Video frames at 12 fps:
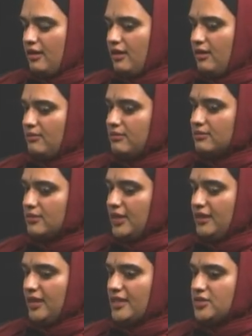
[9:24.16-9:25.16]
um,
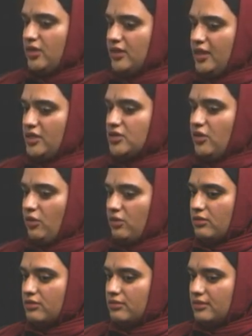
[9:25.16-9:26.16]
and that sort of thing. So
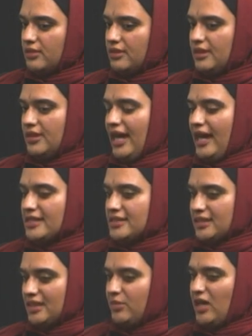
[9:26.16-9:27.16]
that
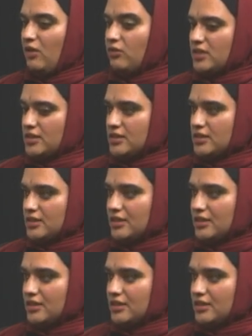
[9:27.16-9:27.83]
sleep out. You don't have to